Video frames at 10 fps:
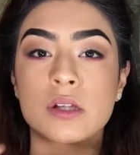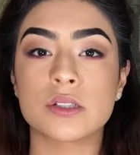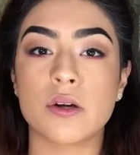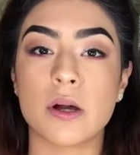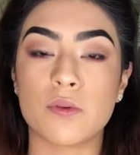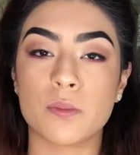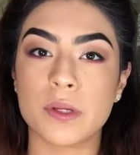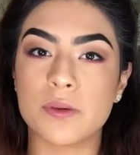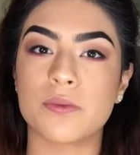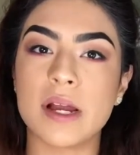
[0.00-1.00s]
So I will
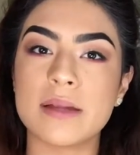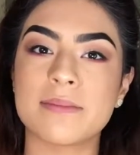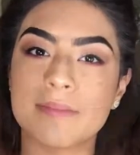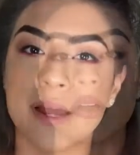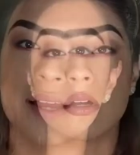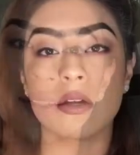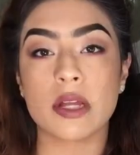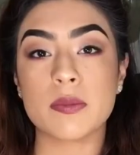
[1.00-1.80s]
be right back. Okay,